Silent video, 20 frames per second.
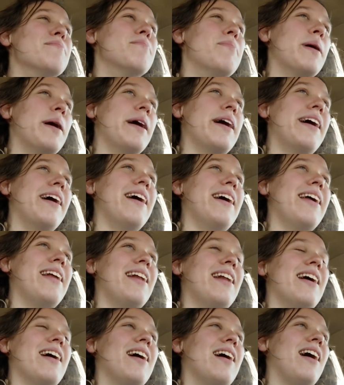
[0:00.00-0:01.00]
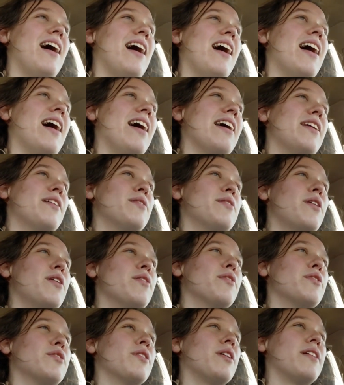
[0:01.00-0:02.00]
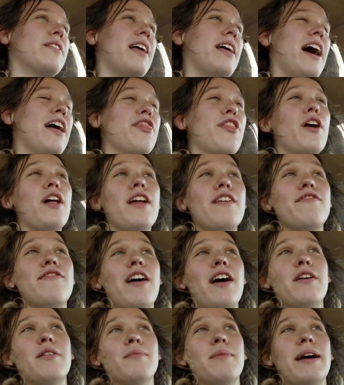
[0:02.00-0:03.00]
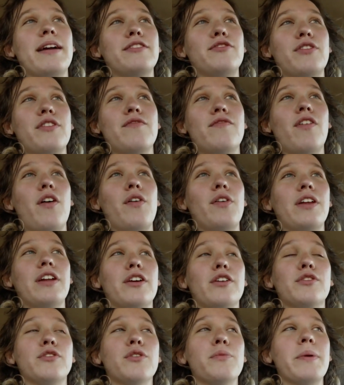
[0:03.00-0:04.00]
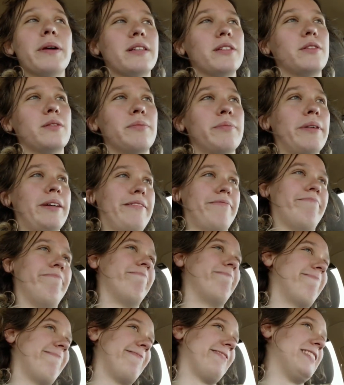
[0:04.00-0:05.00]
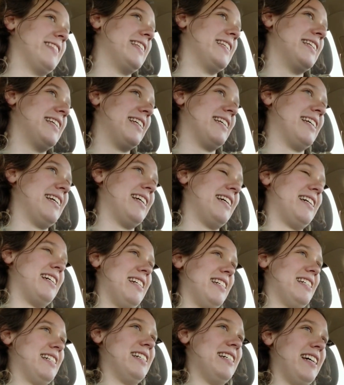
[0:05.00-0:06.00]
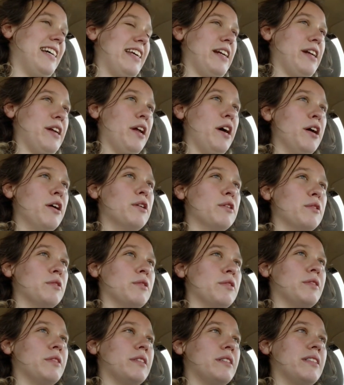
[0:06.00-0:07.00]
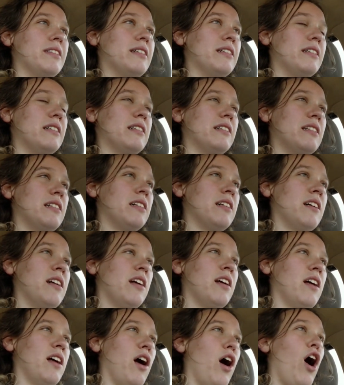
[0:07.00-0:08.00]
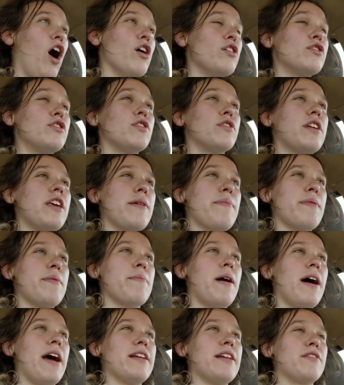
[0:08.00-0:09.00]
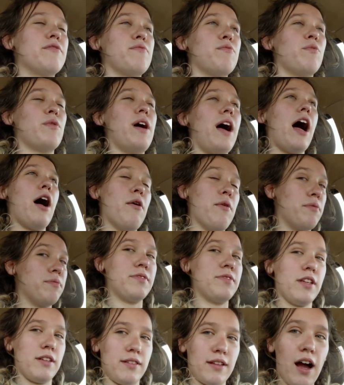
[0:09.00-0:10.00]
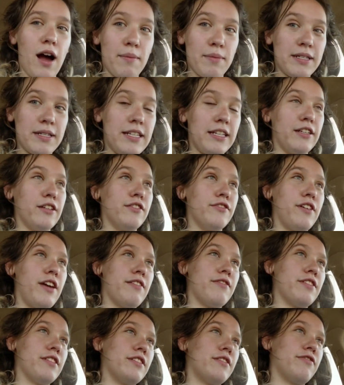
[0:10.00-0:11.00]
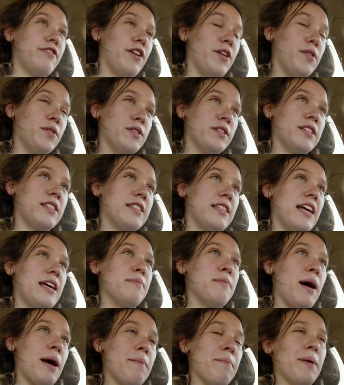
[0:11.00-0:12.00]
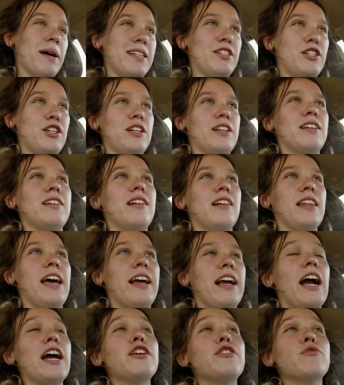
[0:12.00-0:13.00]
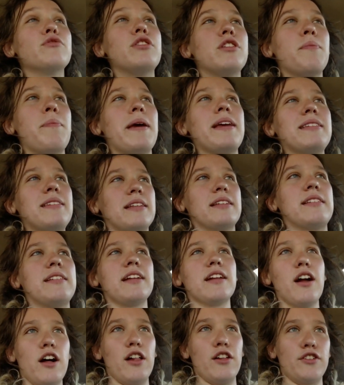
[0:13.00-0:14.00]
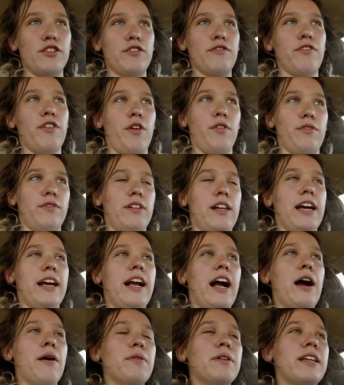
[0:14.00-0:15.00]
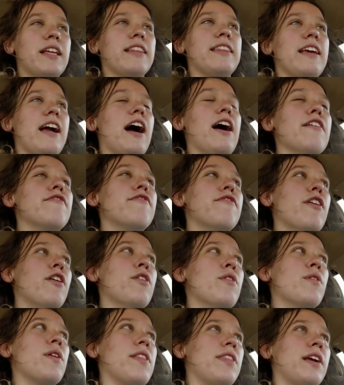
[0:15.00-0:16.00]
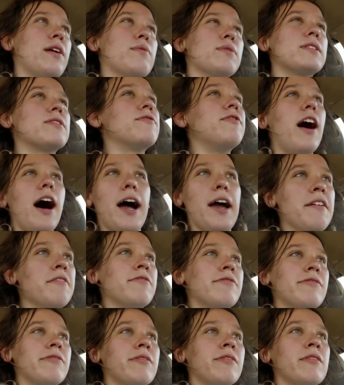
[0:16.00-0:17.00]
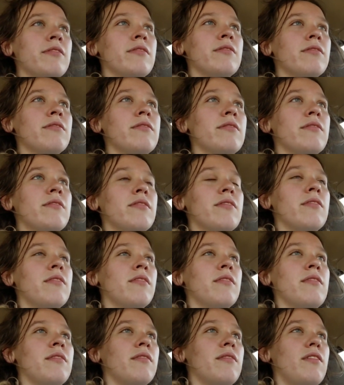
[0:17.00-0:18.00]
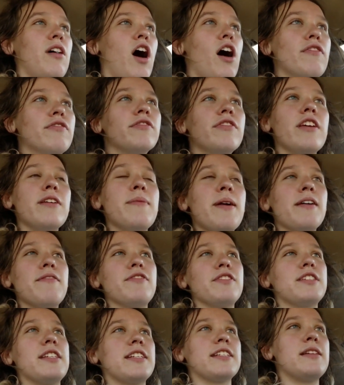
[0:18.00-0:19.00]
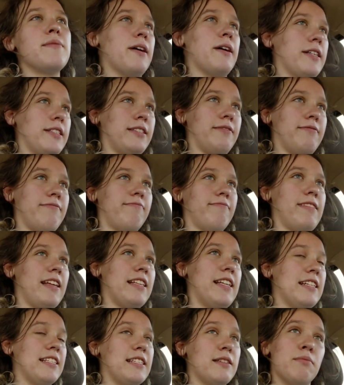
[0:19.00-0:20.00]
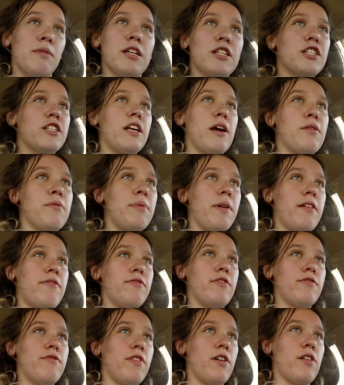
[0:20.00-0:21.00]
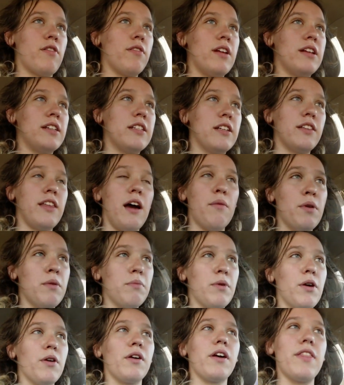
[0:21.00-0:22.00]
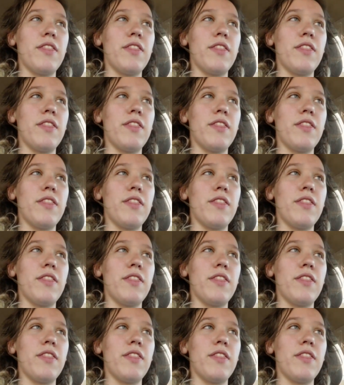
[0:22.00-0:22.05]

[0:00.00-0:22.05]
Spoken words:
But I don't know. I thought I found my dream phone in a Google Pixel, but I don't know. Also, keep in mind, while commenting your favorite phones, that my budget, like, I used to pay $60 a phone. Like, I would get the iPhone, I think it was 5, off of eBay for $60. And that's as much as I would pay for a phone, until that one broke,